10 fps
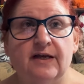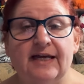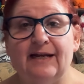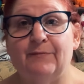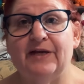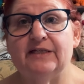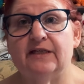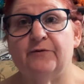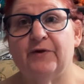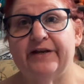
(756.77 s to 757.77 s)
And I'm
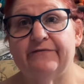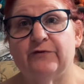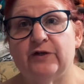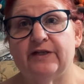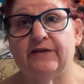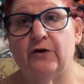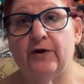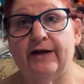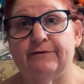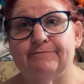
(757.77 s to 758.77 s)
patiently waiting for it to thaw
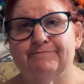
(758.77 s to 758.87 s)
out.